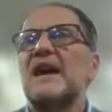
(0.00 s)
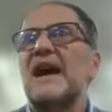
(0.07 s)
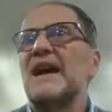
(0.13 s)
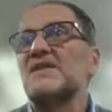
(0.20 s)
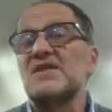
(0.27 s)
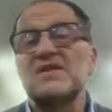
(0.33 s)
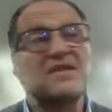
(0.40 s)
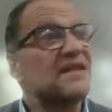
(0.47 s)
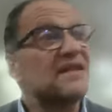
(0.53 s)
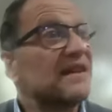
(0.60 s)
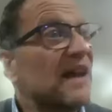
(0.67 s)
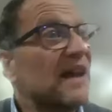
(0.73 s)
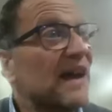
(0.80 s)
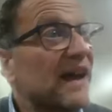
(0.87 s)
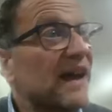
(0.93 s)
I just
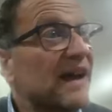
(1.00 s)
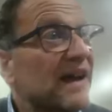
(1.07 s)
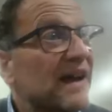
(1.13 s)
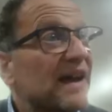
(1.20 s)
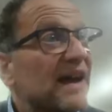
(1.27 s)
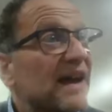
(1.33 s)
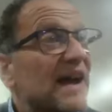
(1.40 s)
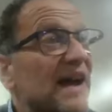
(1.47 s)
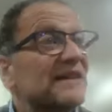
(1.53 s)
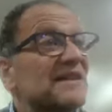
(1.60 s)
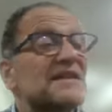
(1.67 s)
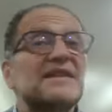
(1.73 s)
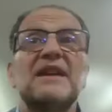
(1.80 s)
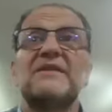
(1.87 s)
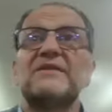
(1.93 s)
sit there and
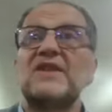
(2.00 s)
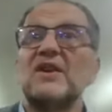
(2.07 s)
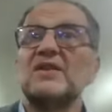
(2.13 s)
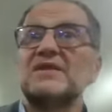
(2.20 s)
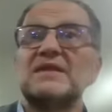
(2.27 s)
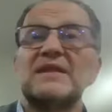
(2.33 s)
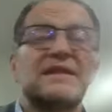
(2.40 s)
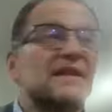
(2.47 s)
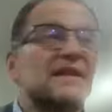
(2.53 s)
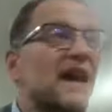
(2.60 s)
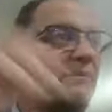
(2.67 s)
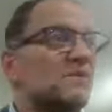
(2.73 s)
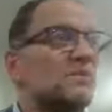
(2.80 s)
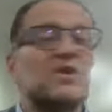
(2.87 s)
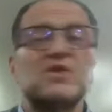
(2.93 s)
instead of going to the
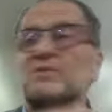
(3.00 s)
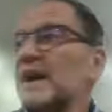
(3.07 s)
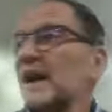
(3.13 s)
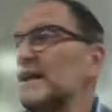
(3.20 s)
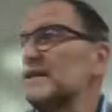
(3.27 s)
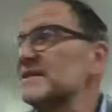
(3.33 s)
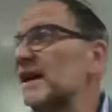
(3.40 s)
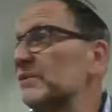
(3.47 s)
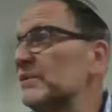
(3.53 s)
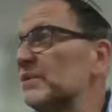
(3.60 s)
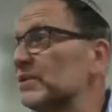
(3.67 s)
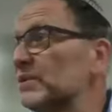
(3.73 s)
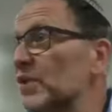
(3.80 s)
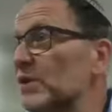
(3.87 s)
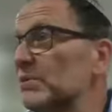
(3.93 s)
tap to wash my hands like we
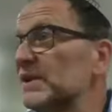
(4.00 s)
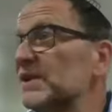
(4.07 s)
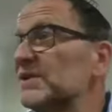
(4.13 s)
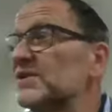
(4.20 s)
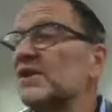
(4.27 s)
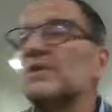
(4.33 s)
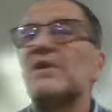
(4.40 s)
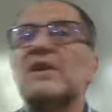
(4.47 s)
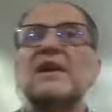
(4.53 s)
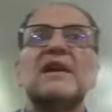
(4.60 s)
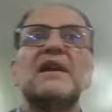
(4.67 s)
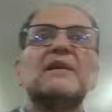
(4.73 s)
would normally do,